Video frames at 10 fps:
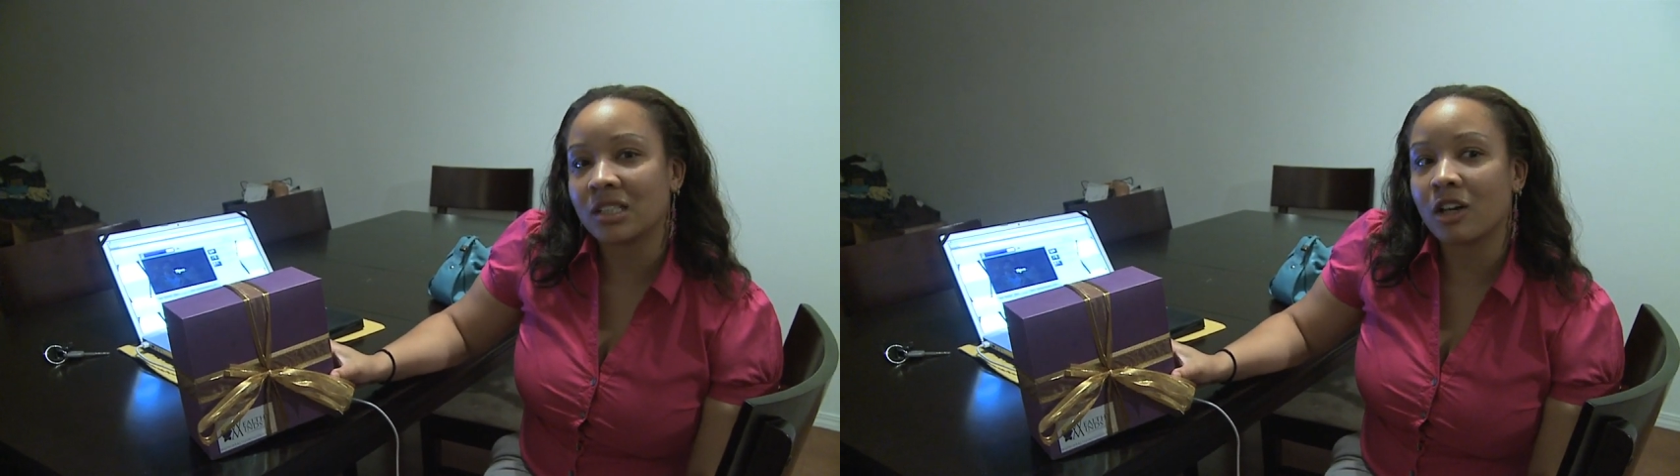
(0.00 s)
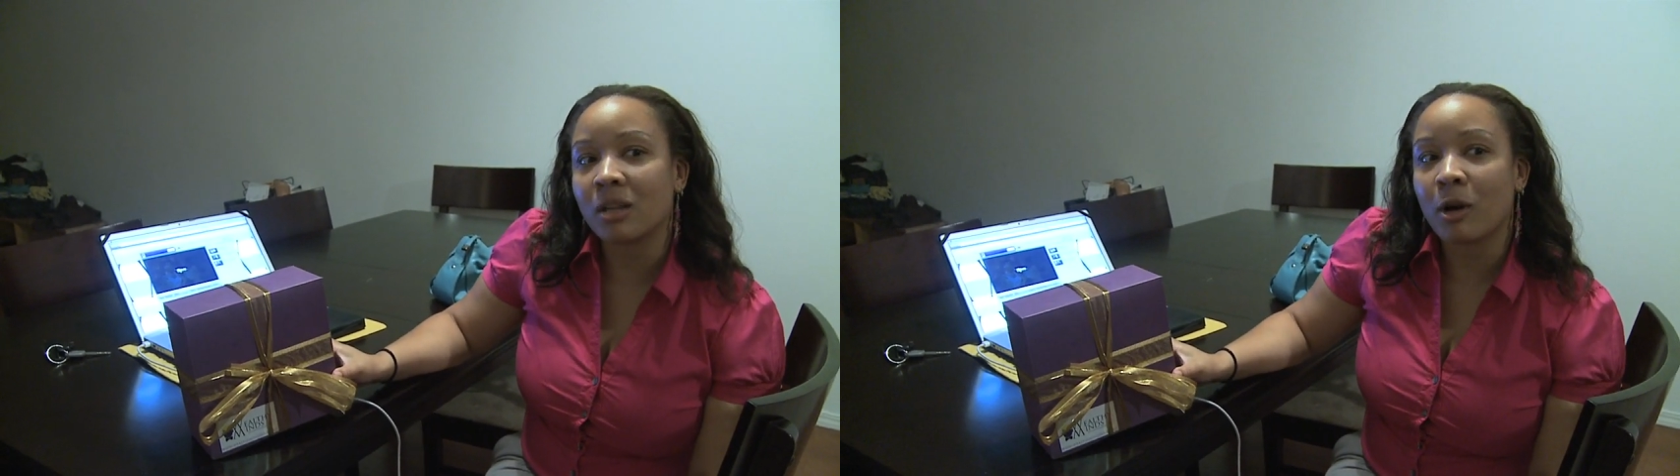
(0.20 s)

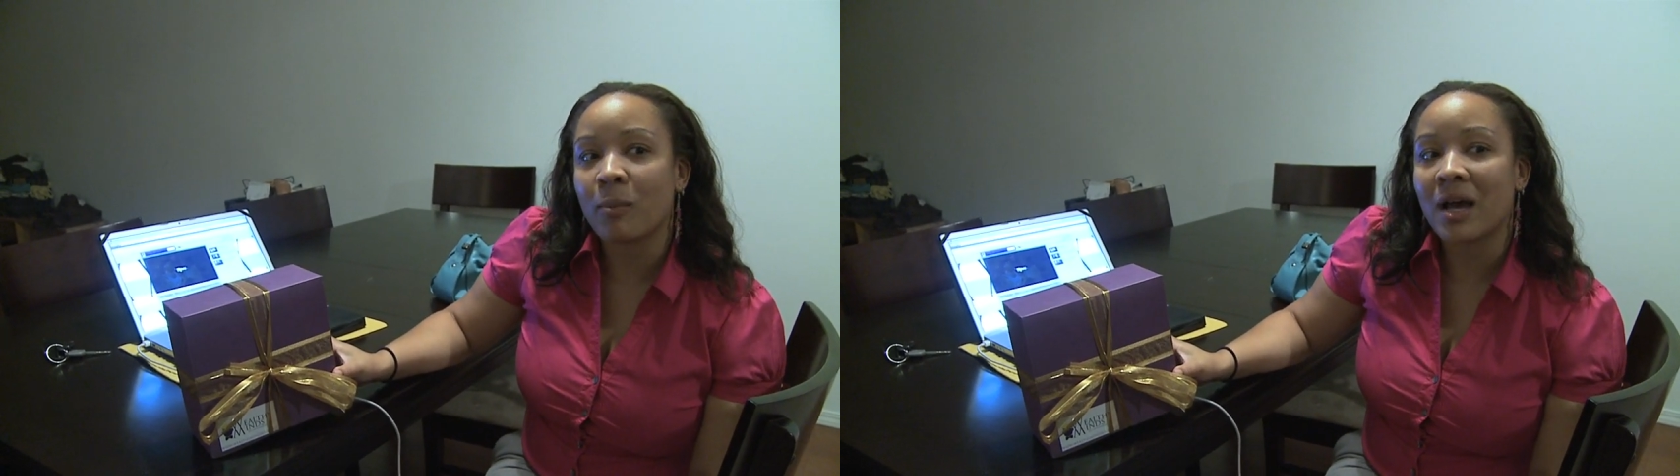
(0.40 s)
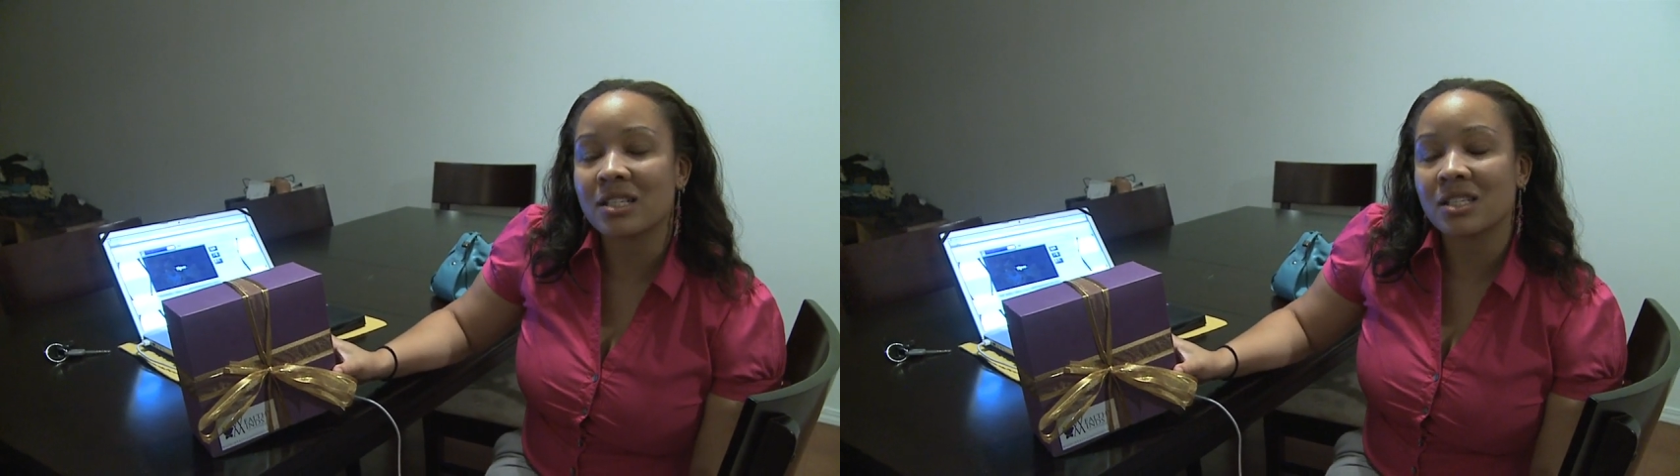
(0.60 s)
all about
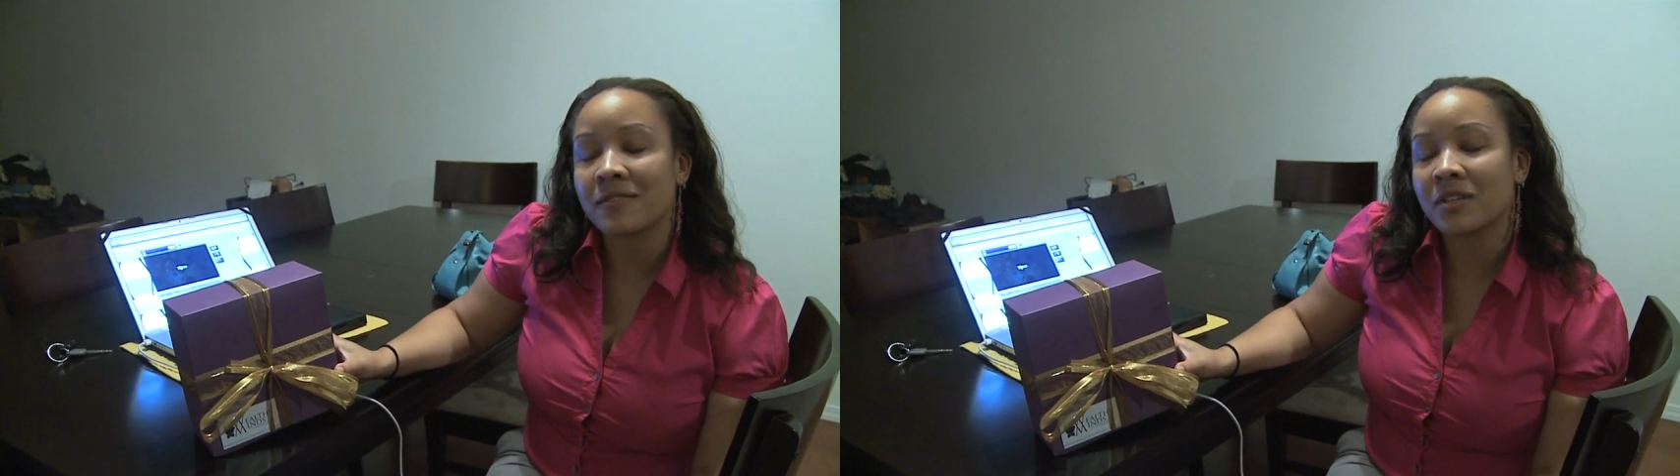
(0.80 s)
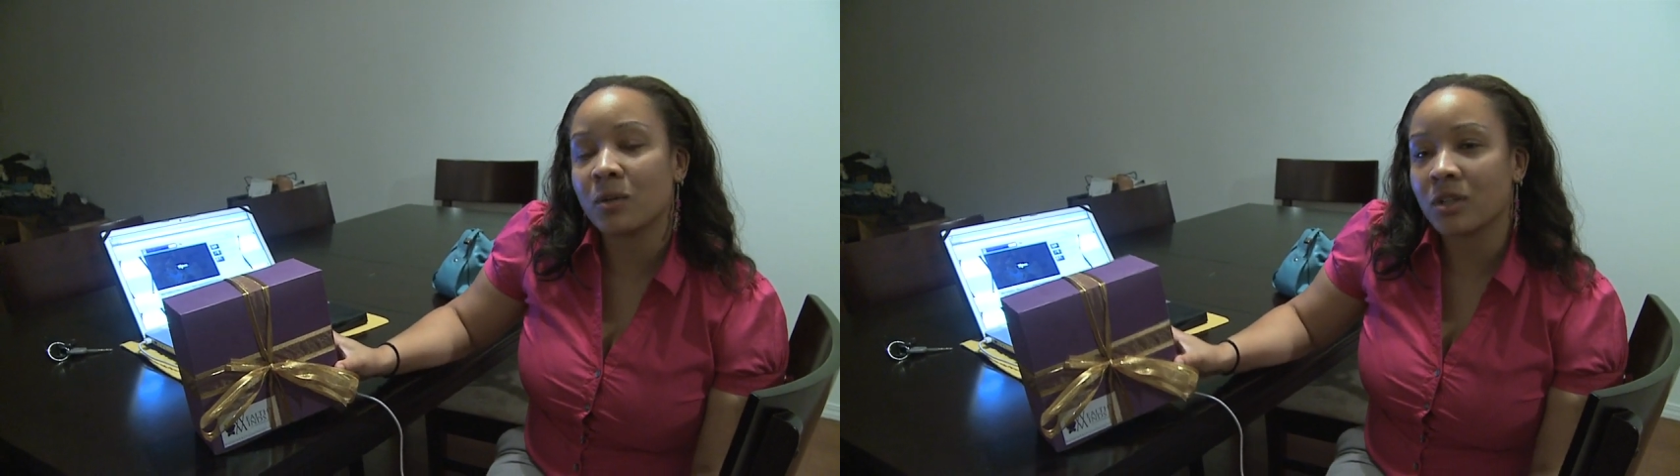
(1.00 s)

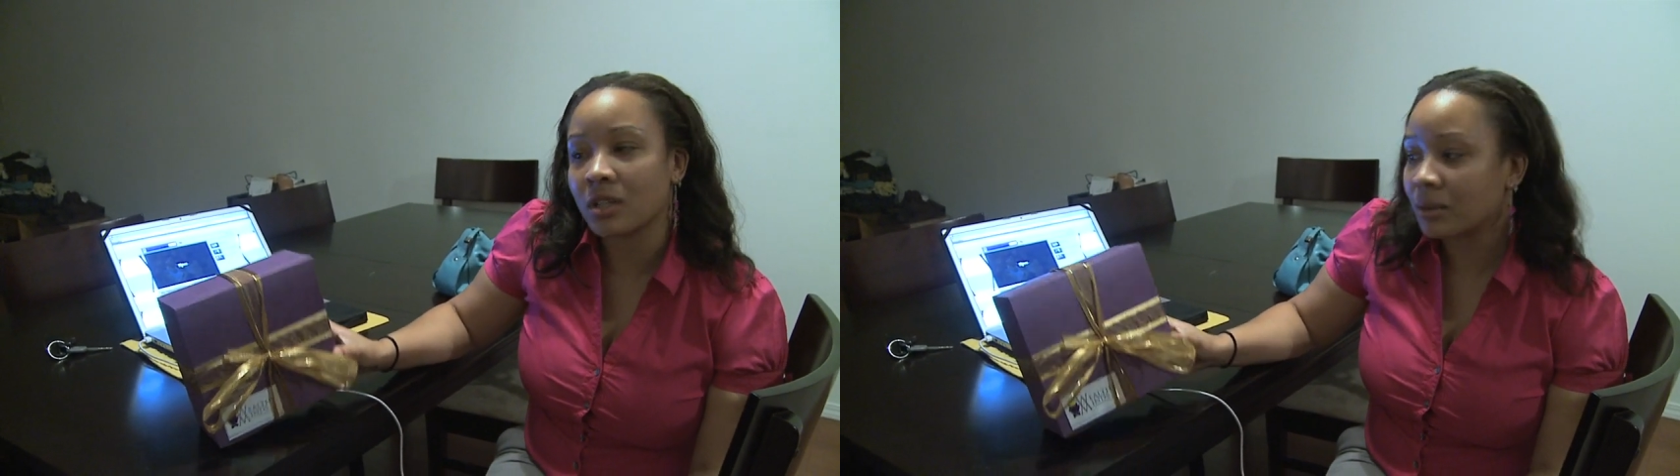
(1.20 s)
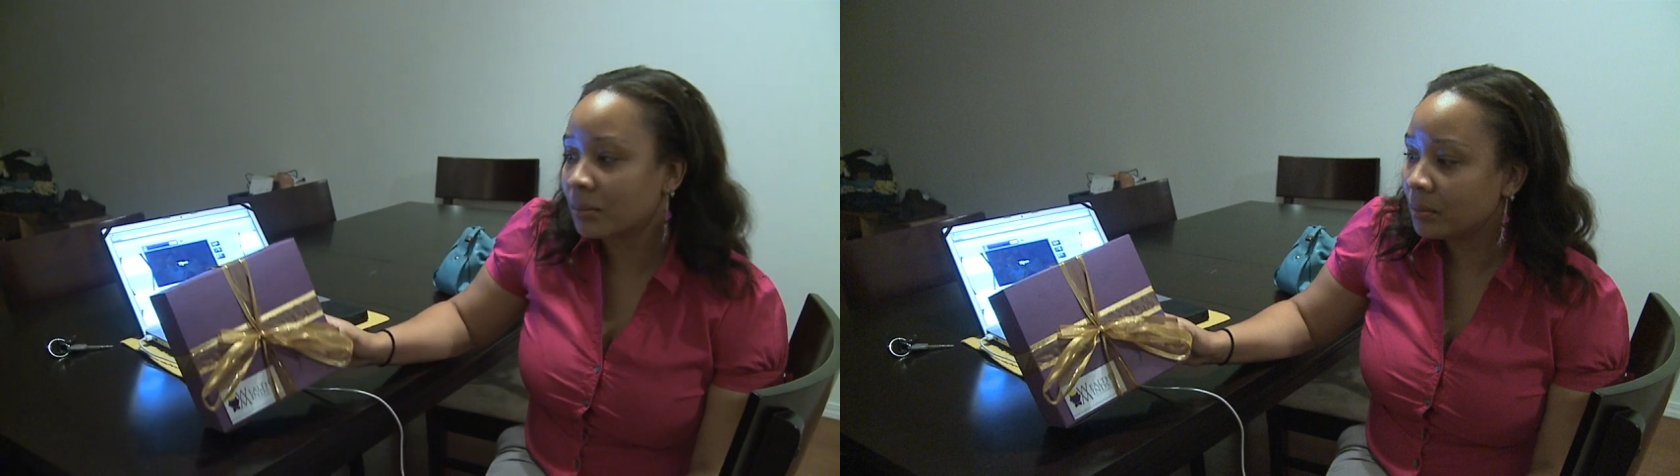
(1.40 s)
positivity with
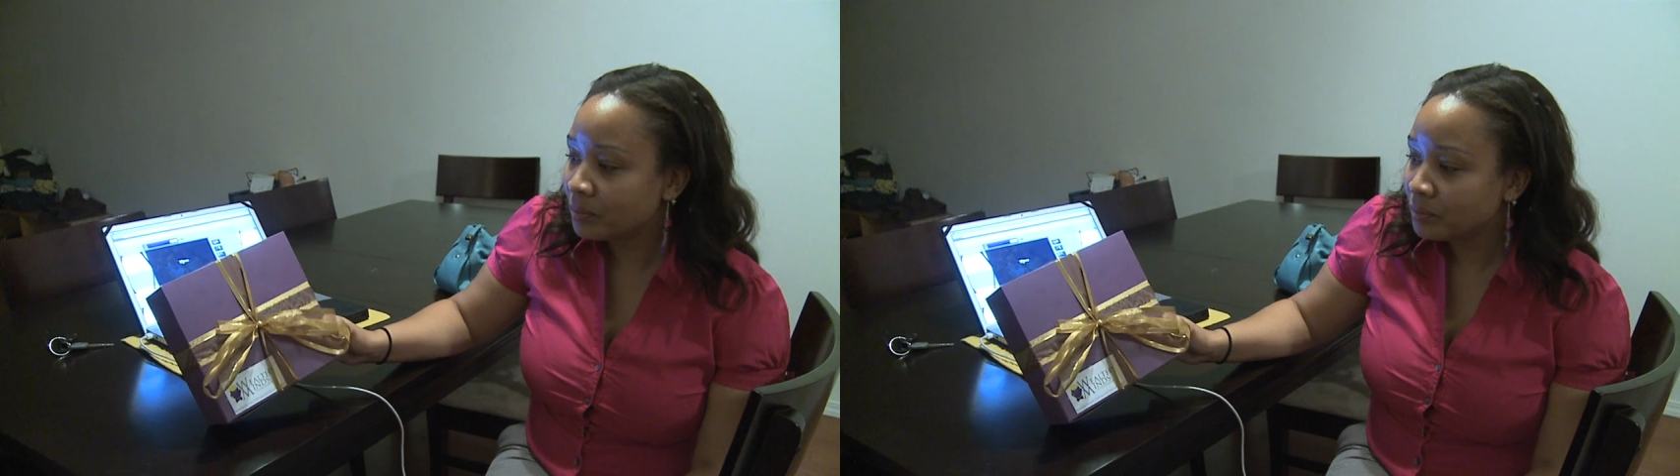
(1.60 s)
him.